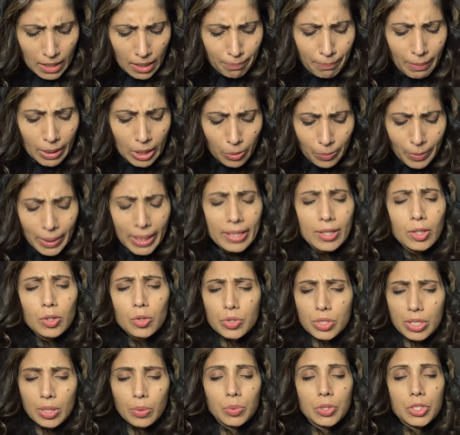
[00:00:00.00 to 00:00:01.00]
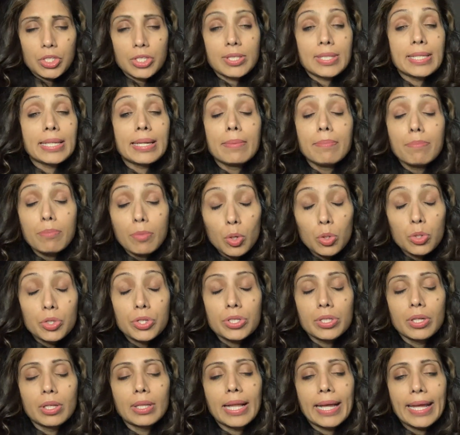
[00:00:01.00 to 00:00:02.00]
manomaya kosha, which is the
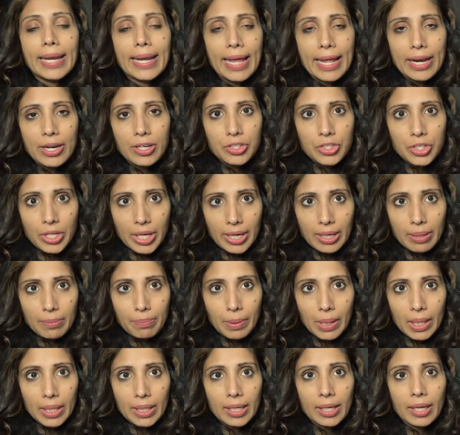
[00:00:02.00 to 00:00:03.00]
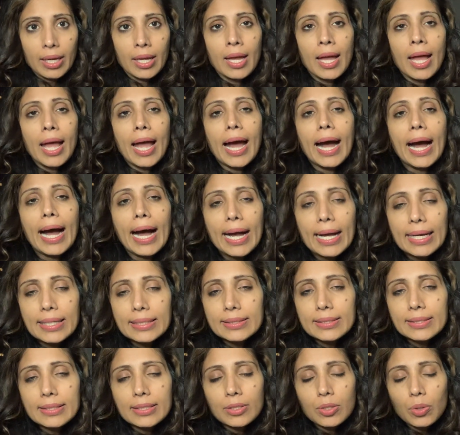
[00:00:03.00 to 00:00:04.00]
emotional and energetic body,
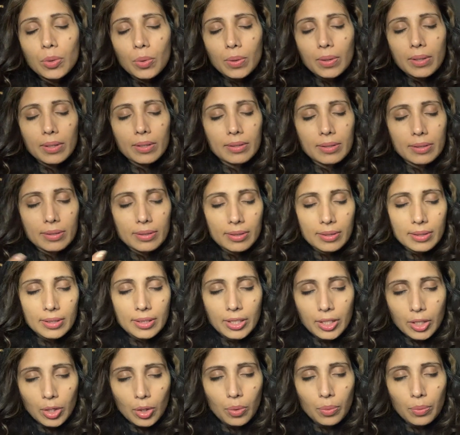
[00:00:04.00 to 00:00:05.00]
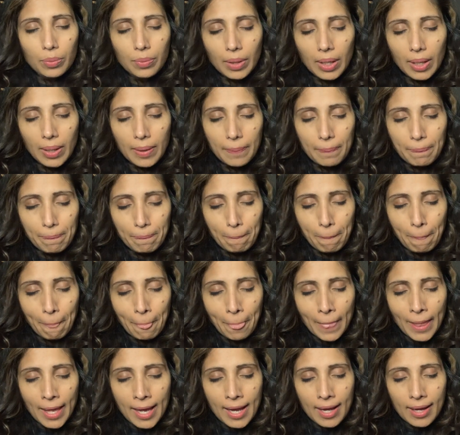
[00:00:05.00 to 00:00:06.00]
and your,
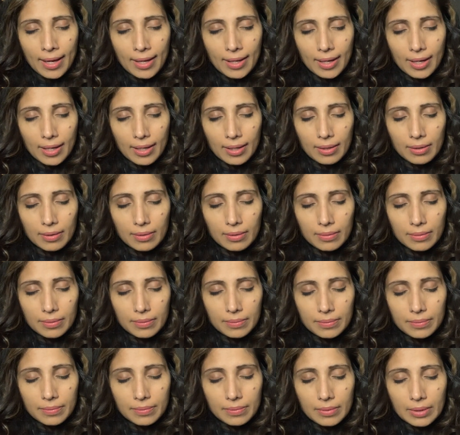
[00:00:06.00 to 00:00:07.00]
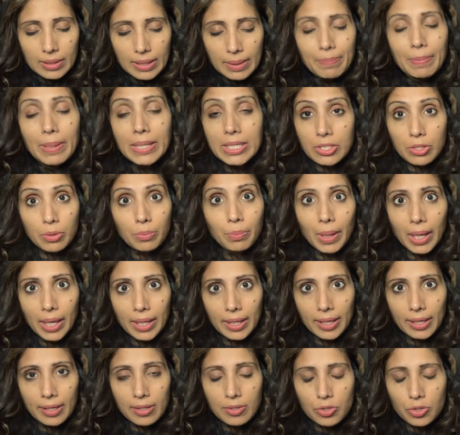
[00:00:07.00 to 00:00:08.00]
the mental
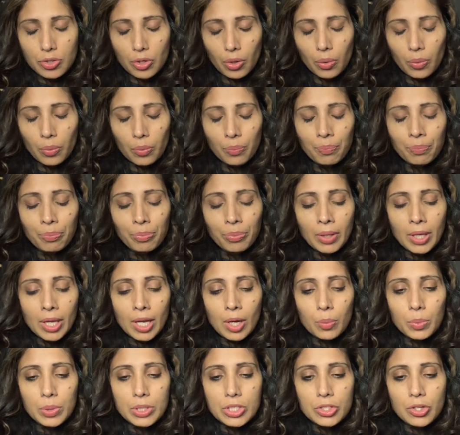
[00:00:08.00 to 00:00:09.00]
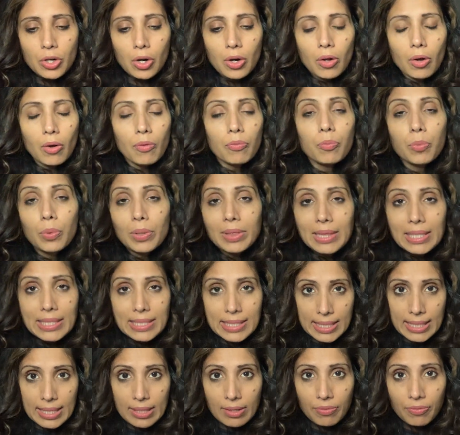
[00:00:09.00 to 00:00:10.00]
body. So we start off with the
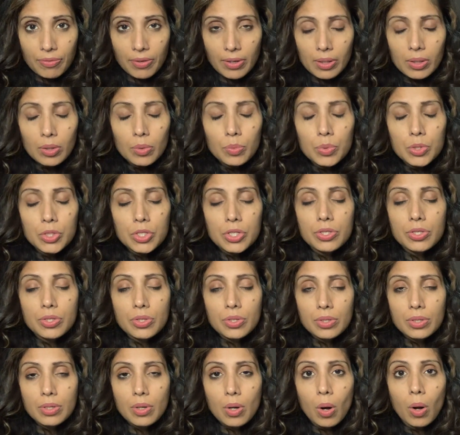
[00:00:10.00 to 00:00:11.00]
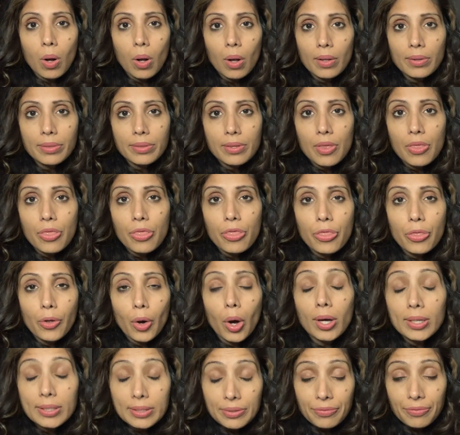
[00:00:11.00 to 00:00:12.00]
T field, which is called the
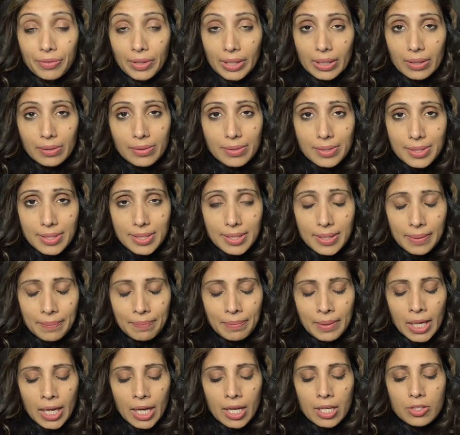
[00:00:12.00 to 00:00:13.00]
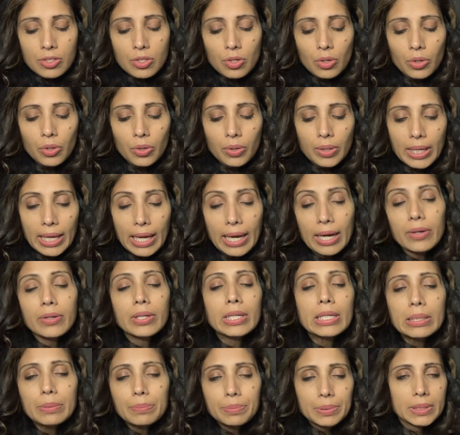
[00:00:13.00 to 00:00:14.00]
thought field. So you're
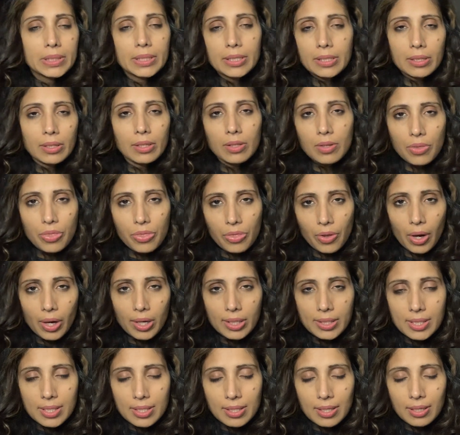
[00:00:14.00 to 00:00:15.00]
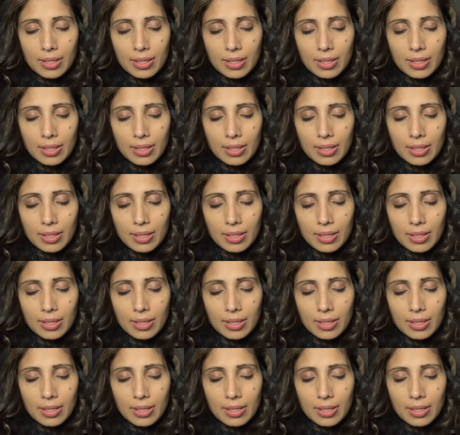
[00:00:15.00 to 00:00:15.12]
carrying a particular thought,